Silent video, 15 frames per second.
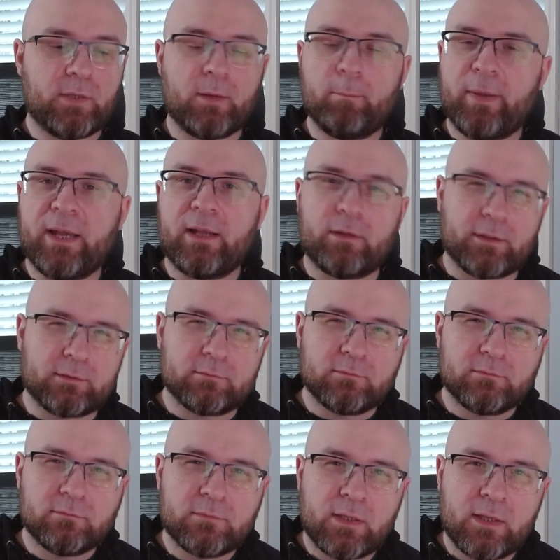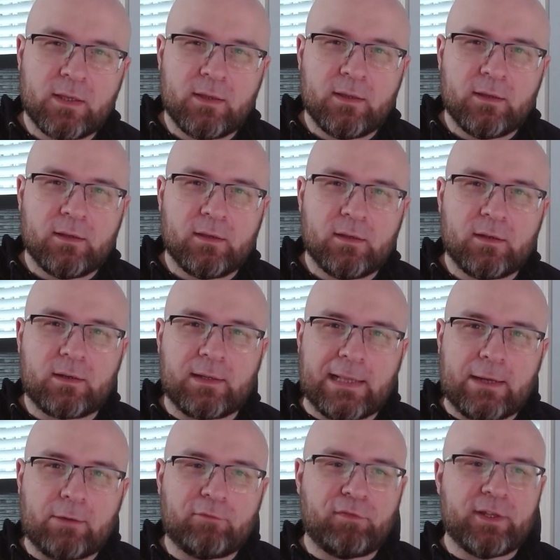compelling.
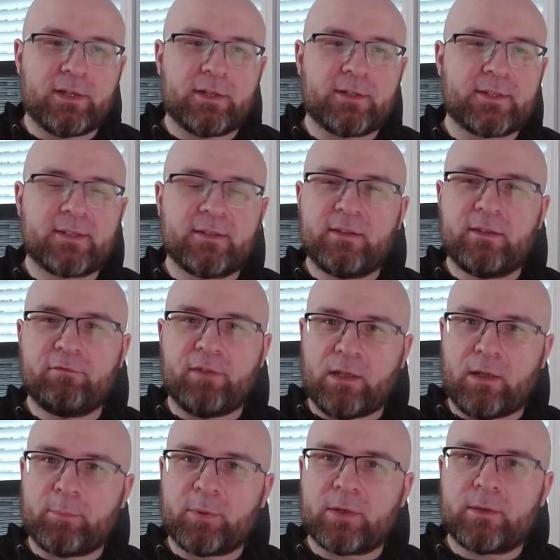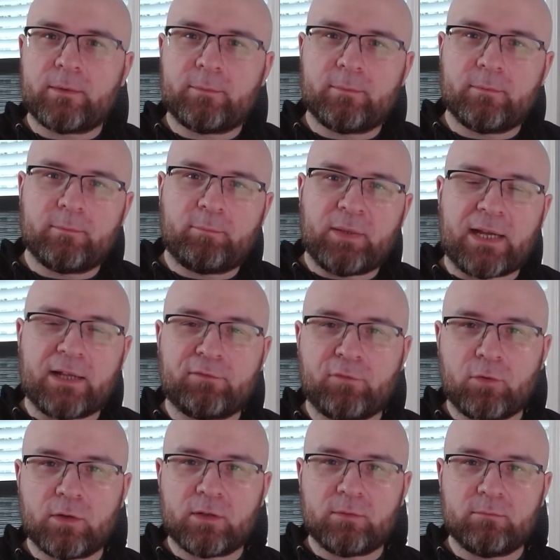Cloudflare's developer
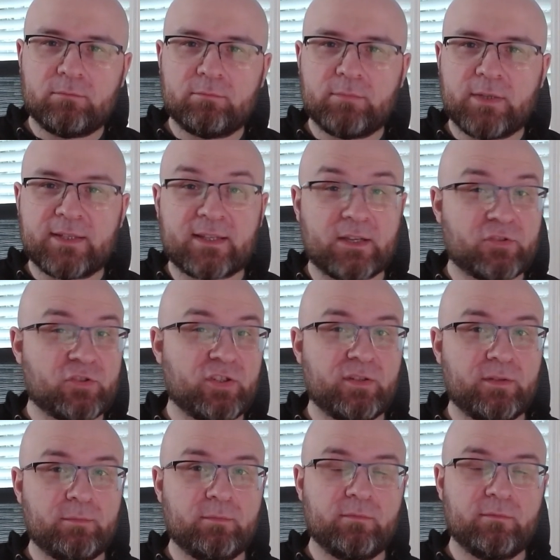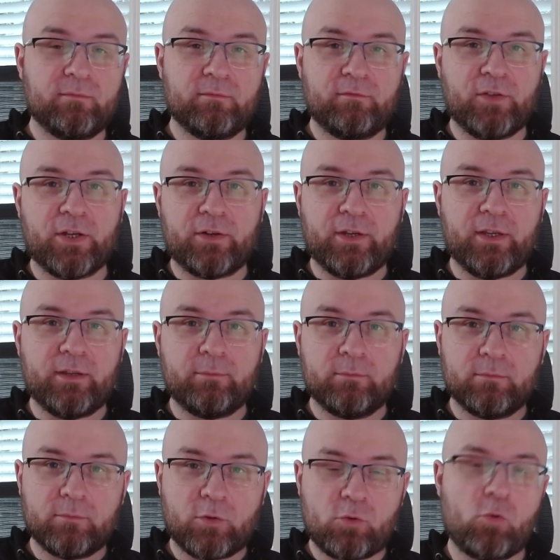platform is actually very
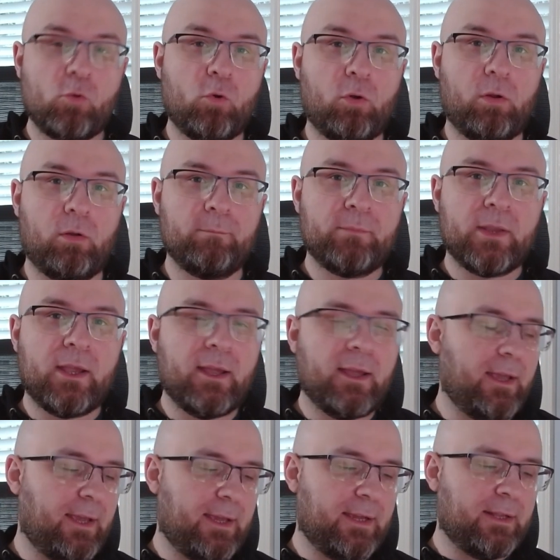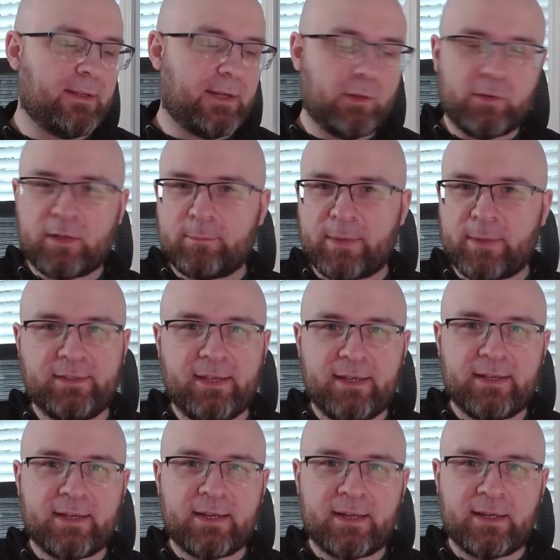cool. And I looked at my
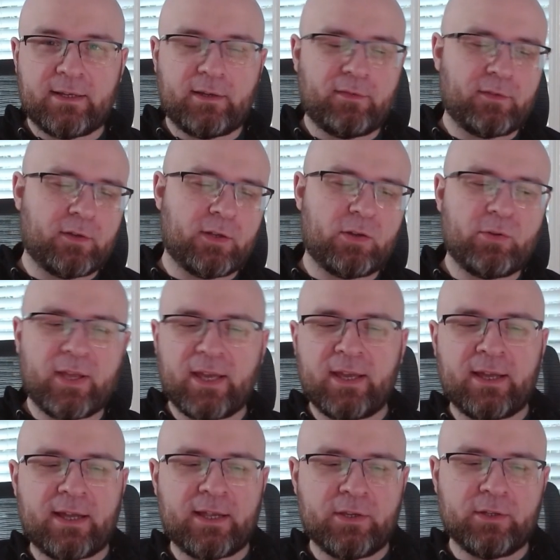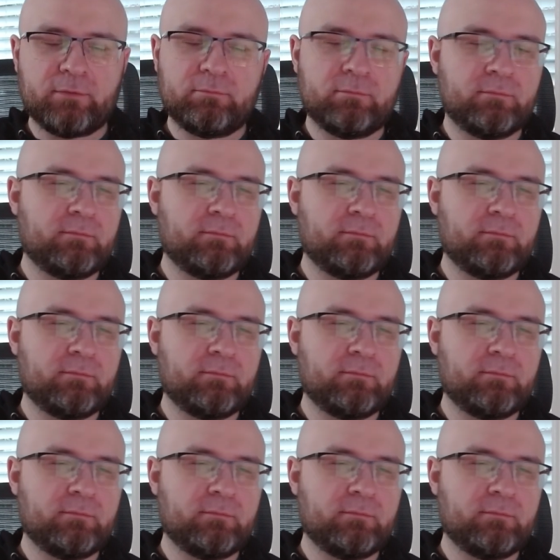data and I thought, okay, I could